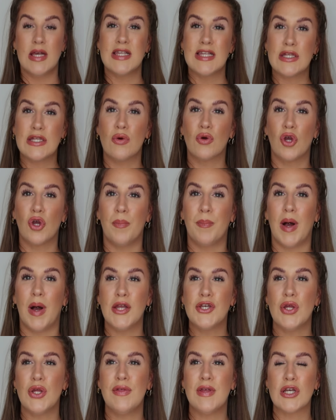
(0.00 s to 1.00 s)
still good,
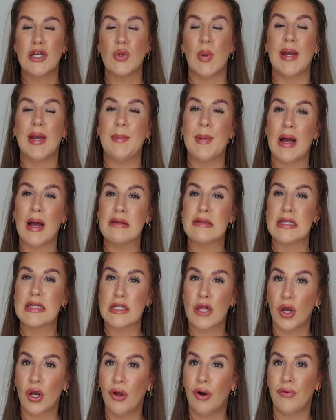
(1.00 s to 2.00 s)
but I do think £20
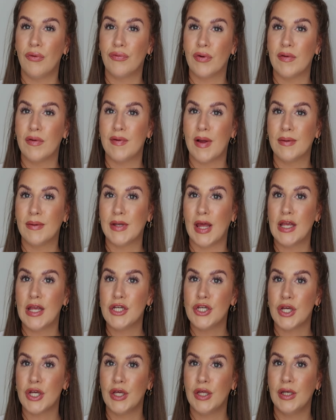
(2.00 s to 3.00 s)
is a lot for a
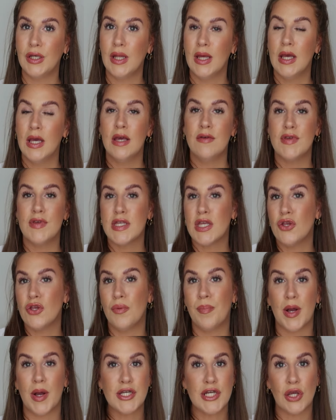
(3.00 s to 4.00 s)
foundation. If it's in
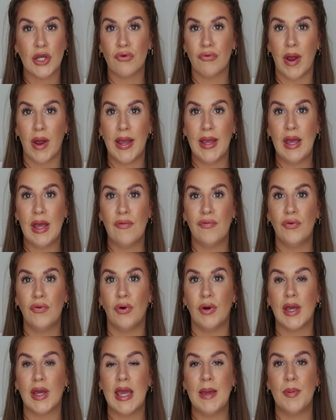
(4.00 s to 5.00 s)
your budget, great. If
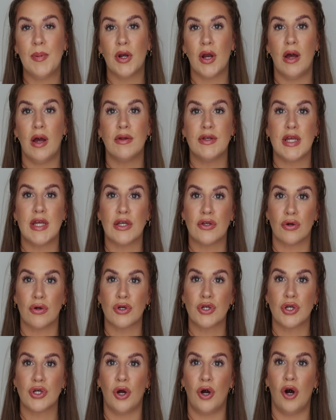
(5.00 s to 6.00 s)
not, keep an eye on
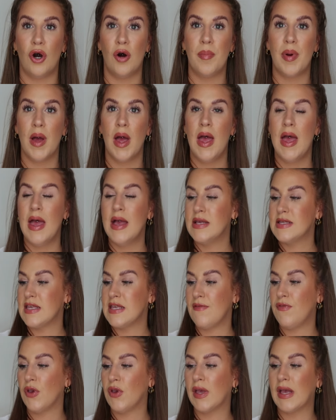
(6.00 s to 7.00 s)
TikTok Shop,
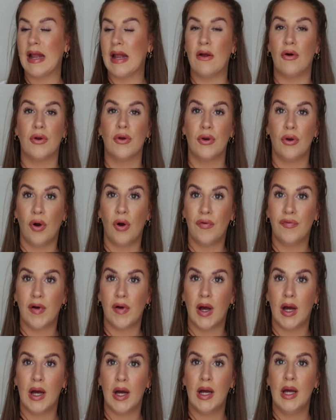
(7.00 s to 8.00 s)
see if you can get it on an
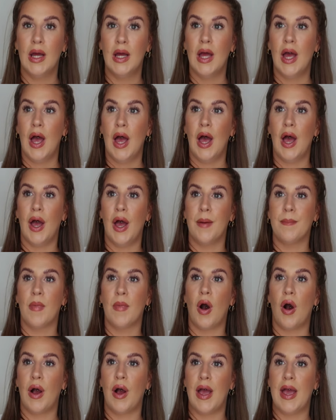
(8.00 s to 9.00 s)
offer.
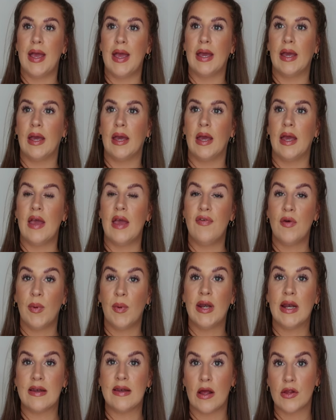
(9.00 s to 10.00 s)
If it
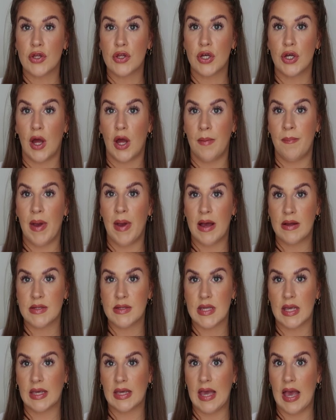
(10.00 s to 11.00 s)
went down to
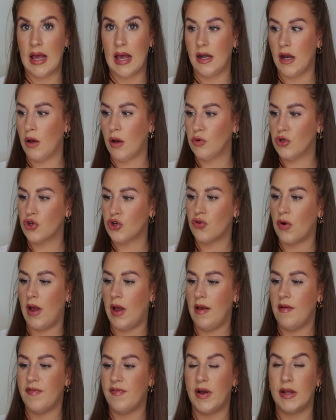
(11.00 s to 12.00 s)
£9 again, I would
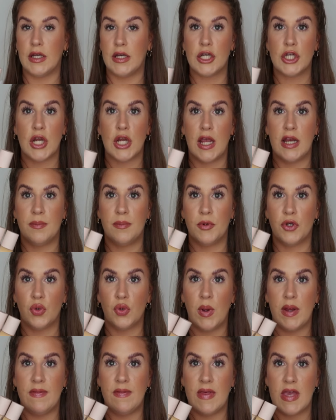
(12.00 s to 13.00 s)
try and find a shade
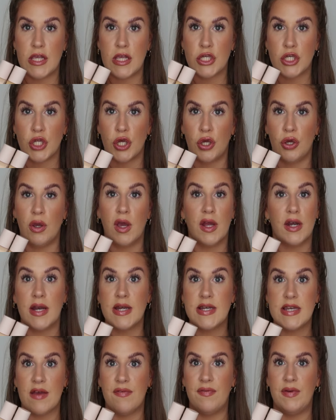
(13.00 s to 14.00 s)
between these two and
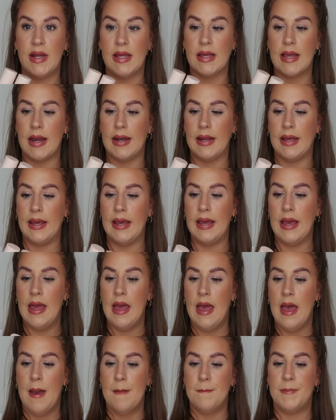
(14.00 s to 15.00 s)
I'd definitely get it.
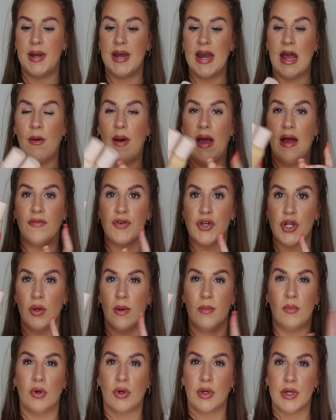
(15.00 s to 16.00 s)
But now I have
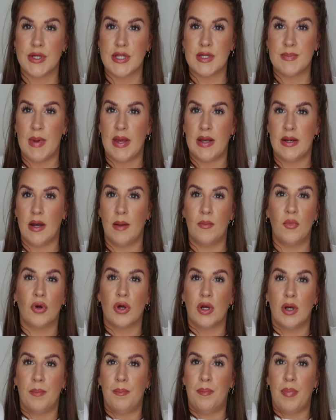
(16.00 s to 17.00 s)
two, I'm not going
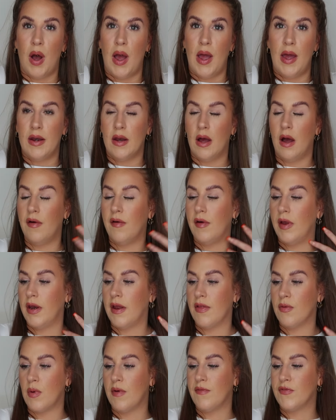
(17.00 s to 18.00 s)
to buy
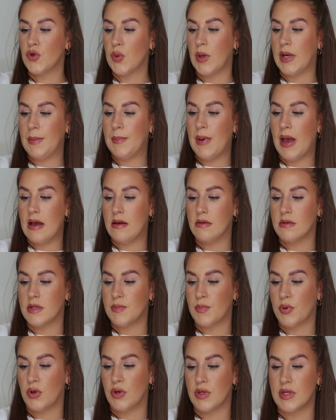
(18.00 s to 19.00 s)
another one for
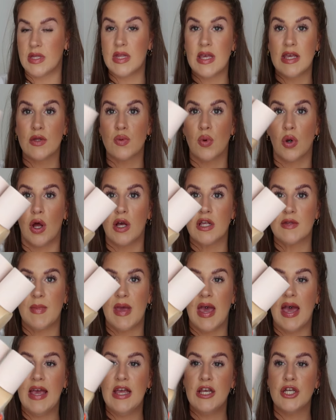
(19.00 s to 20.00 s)
£20 because these will last
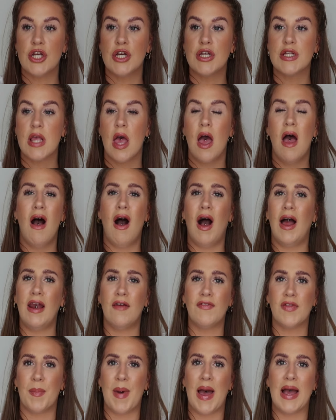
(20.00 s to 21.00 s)
me ages. I
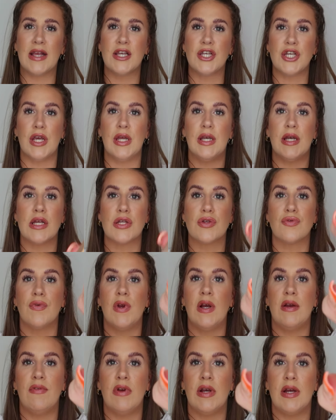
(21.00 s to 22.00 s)
love the packaging, it's
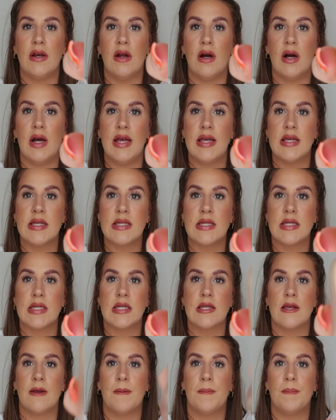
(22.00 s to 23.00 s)
really, really
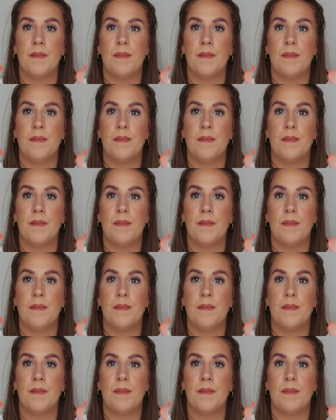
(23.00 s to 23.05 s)
nice.